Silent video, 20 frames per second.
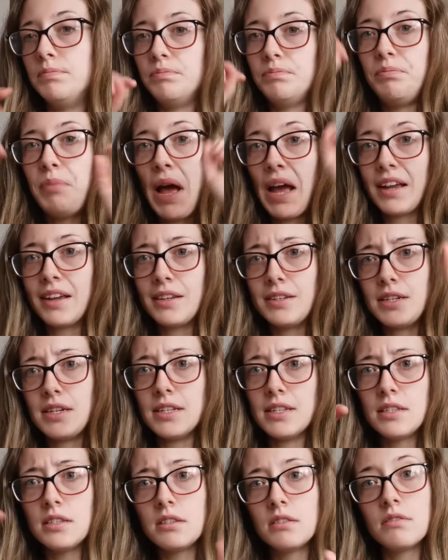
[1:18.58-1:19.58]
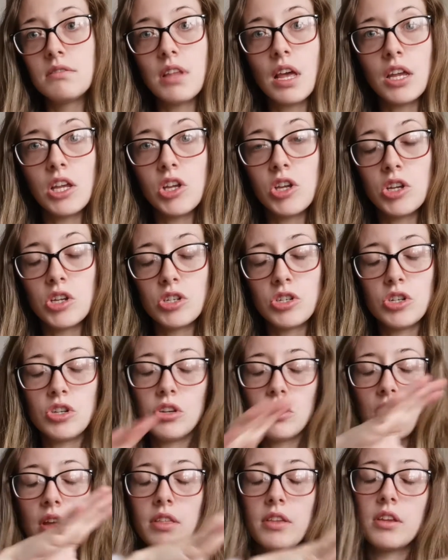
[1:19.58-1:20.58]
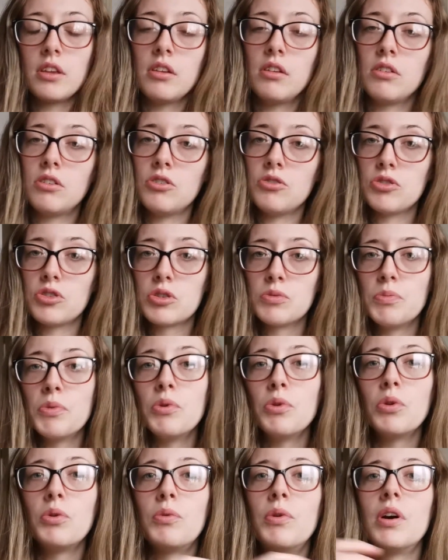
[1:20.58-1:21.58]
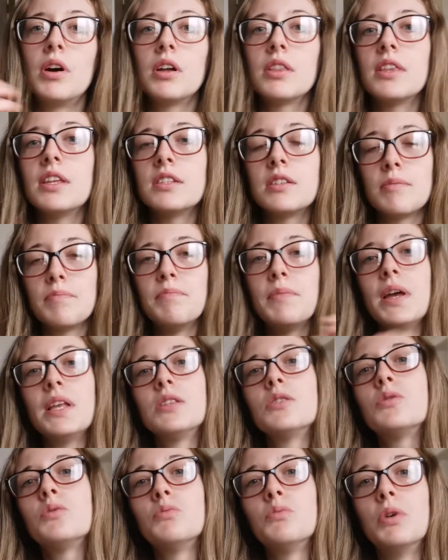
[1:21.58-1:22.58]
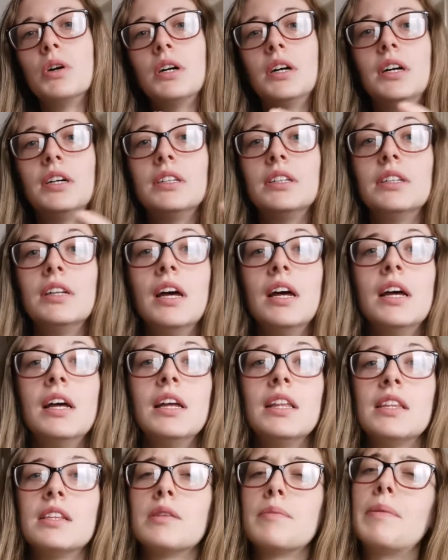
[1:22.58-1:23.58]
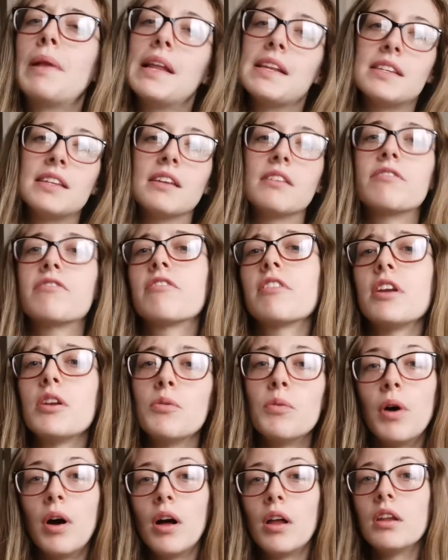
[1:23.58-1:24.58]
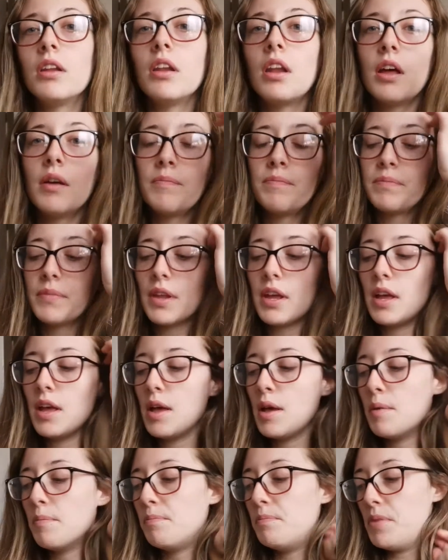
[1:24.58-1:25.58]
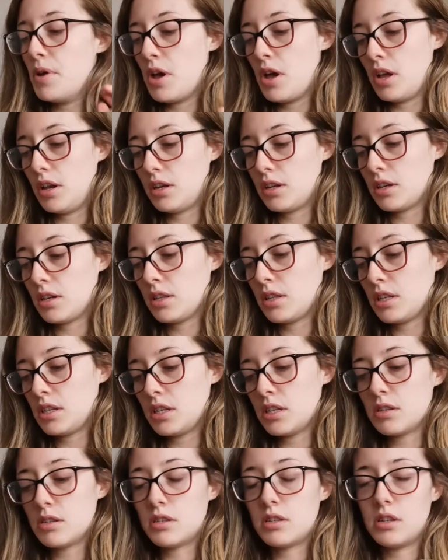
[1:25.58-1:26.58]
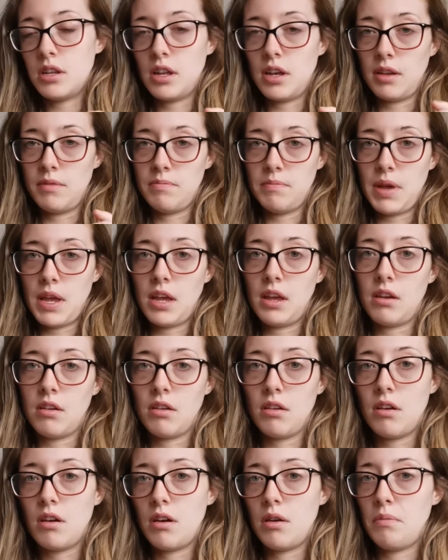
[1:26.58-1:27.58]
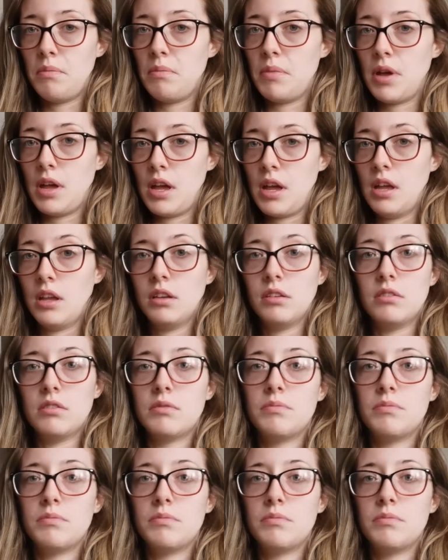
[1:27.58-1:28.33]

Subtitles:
packages that you can do. I think you can do a smaller one. There's a men's one, a plastic-free one. But this is like makeup and